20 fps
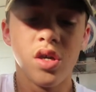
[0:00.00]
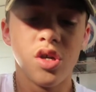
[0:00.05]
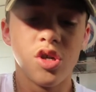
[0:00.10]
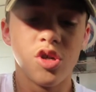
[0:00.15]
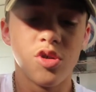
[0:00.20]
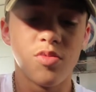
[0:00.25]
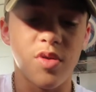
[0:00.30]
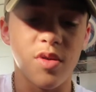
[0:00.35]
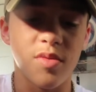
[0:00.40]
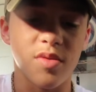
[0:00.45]

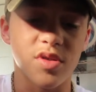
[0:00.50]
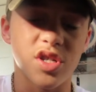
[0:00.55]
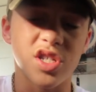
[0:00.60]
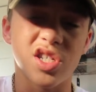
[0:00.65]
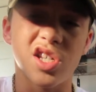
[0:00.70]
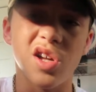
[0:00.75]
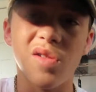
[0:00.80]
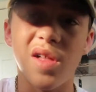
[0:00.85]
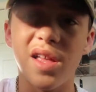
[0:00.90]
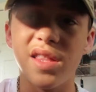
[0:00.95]
you pretty much
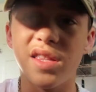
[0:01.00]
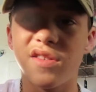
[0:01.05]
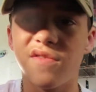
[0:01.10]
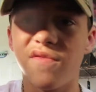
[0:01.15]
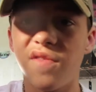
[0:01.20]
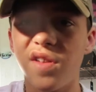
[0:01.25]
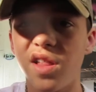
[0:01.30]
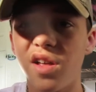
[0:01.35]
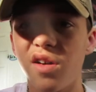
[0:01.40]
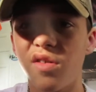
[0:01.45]
just don't like this
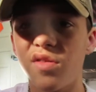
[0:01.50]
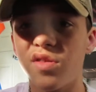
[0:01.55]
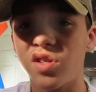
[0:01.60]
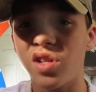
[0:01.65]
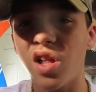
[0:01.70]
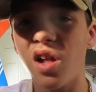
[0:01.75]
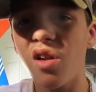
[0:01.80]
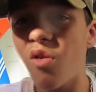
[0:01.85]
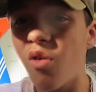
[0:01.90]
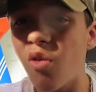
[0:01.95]
video. There's
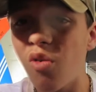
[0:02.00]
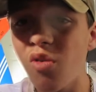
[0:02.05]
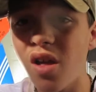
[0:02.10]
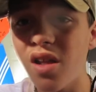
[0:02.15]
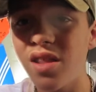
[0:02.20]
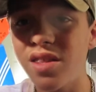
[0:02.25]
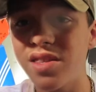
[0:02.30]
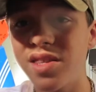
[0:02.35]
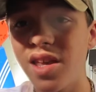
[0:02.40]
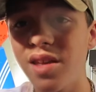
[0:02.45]
not a whole
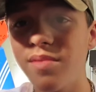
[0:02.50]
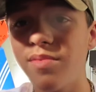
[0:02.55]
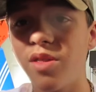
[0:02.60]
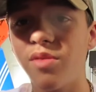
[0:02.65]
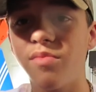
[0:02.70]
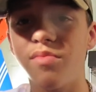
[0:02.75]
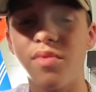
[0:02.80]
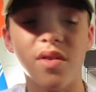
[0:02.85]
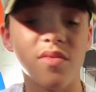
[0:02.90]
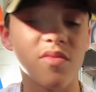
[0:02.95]
lot to say about
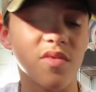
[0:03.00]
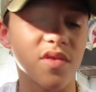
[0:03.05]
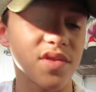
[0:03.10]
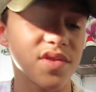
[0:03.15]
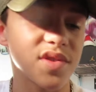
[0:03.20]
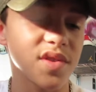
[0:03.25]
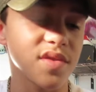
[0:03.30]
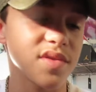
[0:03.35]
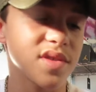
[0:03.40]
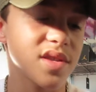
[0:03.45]
the Bred
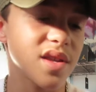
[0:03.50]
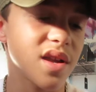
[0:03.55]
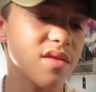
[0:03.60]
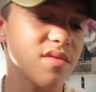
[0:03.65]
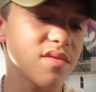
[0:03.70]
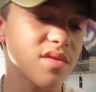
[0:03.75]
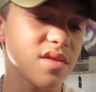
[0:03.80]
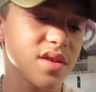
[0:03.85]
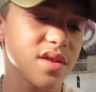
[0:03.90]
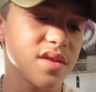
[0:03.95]
one, so it's
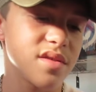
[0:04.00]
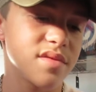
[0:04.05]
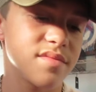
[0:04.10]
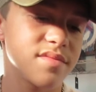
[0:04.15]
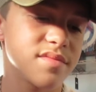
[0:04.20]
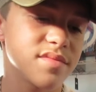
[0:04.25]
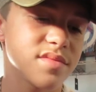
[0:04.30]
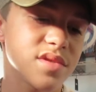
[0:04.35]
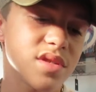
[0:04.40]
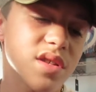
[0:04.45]
not
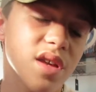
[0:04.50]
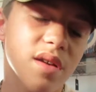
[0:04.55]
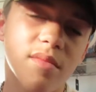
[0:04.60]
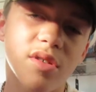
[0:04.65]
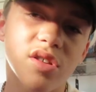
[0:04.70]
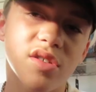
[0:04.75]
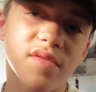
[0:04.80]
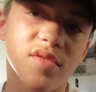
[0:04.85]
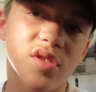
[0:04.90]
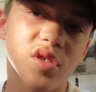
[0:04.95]

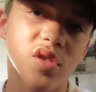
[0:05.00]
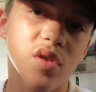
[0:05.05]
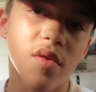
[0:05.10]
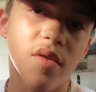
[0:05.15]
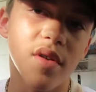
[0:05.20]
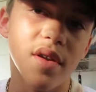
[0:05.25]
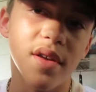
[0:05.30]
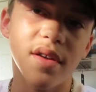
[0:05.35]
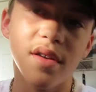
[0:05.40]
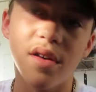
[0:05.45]
much of a
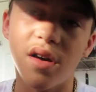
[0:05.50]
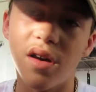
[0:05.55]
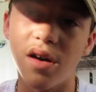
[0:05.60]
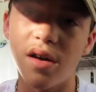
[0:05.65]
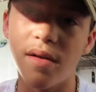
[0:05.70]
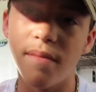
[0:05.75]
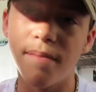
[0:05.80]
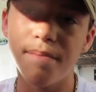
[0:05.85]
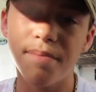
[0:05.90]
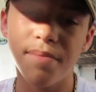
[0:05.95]
story.
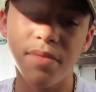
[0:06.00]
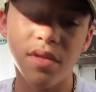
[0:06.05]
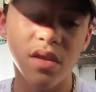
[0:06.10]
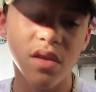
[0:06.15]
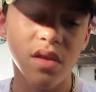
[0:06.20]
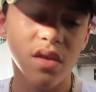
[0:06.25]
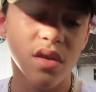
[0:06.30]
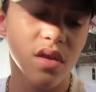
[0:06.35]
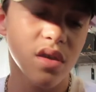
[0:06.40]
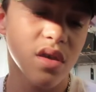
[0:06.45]
I
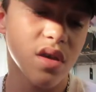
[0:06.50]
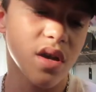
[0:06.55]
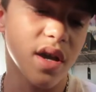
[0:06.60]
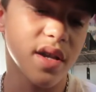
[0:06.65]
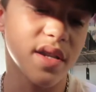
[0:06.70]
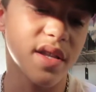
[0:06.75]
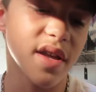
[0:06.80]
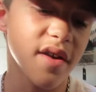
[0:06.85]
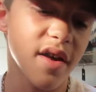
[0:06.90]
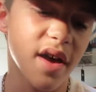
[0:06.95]

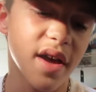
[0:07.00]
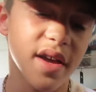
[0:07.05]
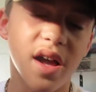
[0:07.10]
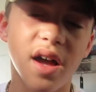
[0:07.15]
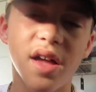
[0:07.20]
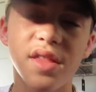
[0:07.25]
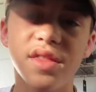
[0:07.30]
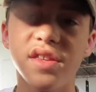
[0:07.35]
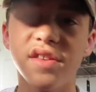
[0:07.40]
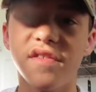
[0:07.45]

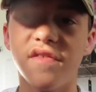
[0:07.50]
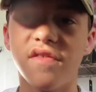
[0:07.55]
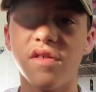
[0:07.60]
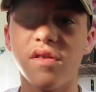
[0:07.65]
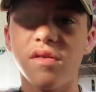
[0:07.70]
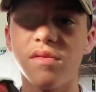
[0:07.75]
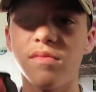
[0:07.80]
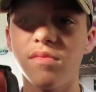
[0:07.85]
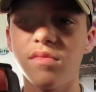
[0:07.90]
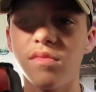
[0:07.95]
got these
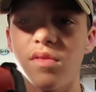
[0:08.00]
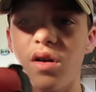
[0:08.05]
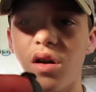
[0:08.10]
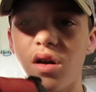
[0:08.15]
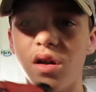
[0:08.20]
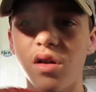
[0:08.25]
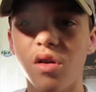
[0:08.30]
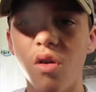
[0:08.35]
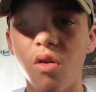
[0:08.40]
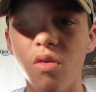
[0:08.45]
from,
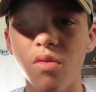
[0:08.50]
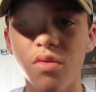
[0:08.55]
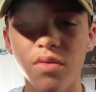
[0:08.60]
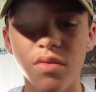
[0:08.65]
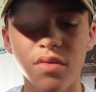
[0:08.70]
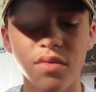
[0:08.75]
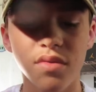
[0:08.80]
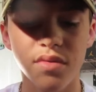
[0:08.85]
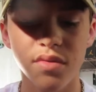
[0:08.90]
Colton.